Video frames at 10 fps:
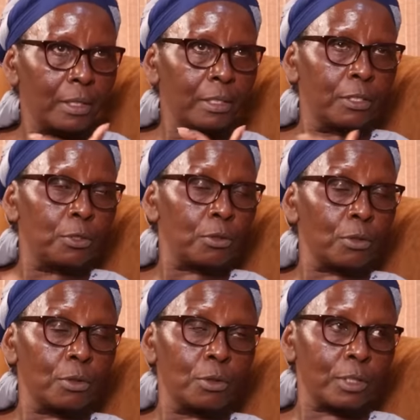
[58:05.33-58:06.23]
did
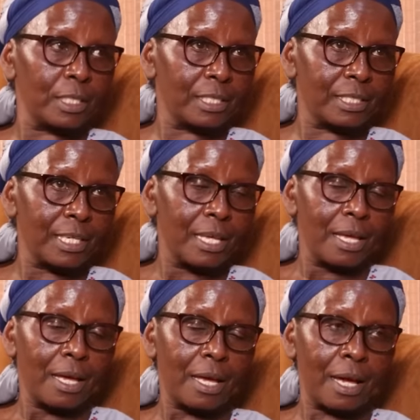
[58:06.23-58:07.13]
you notice
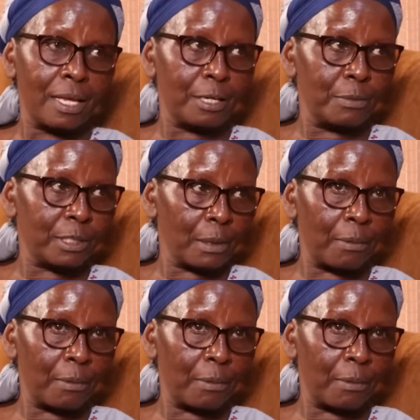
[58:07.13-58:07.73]
I and Mr.